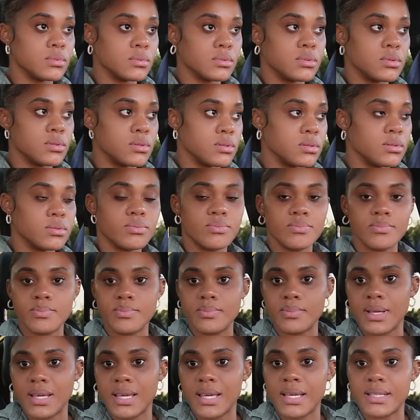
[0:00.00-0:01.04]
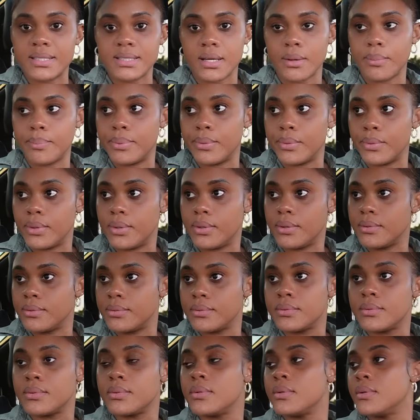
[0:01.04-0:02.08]
Oof, me get a pull
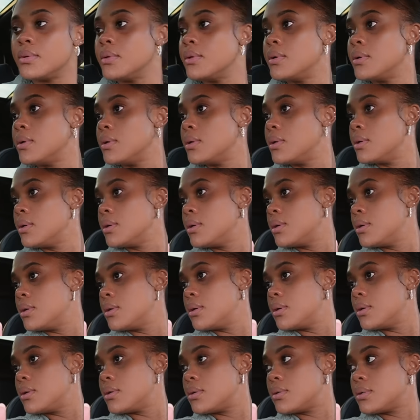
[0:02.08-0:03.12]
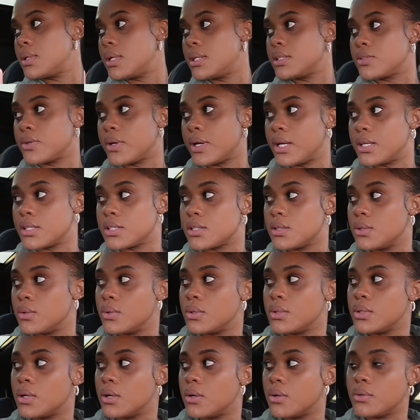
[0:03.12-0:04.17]
that's why I
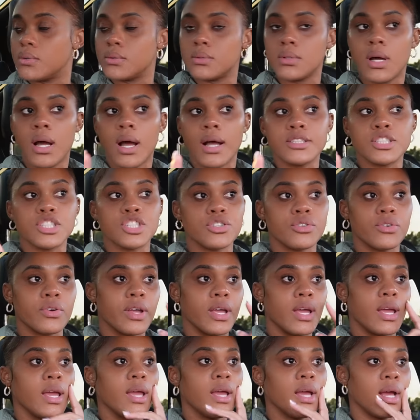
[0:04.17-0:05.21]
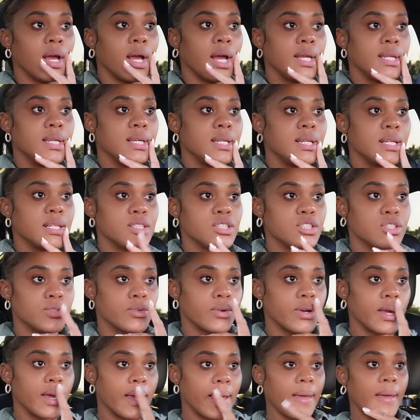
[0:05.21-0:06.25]
slow down a tray I need a
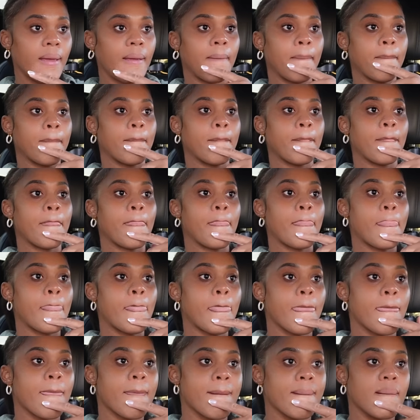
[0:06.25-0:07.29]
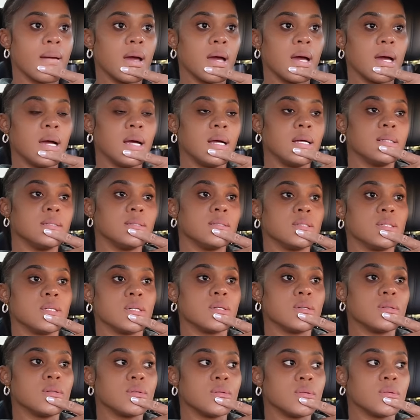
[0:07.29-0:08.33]
tray and
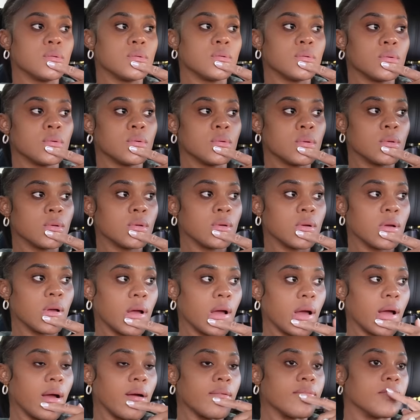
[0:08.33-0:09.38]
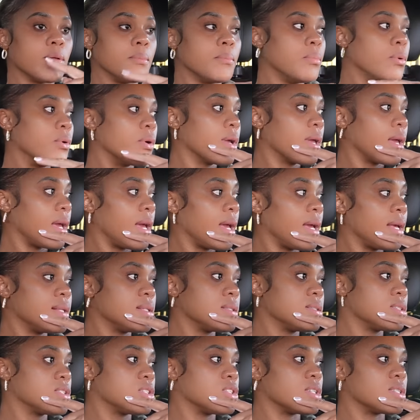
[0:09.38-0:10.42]
I have the
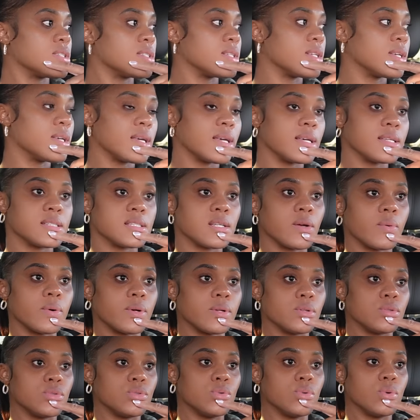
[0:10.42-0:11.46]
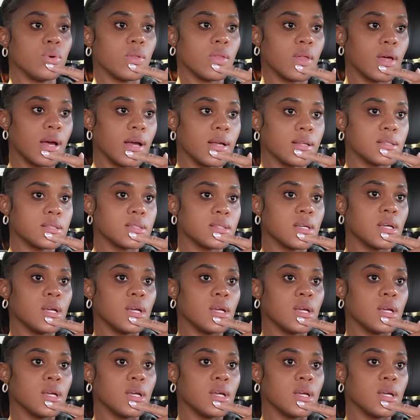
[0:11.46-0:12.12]
bookends just in case I want to do that